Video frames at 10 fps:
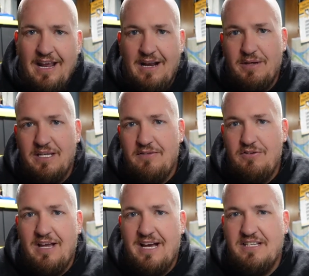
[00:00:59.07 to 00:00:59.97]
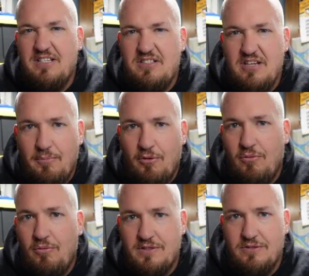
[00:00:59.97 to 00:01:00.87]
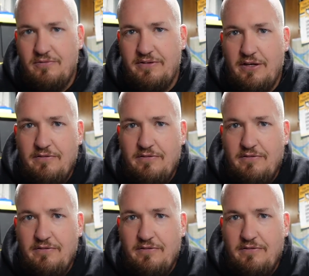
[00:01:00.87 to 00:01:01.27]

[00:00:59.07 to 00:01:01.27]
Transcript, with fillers: and I'm going to give you guys a double What Sold video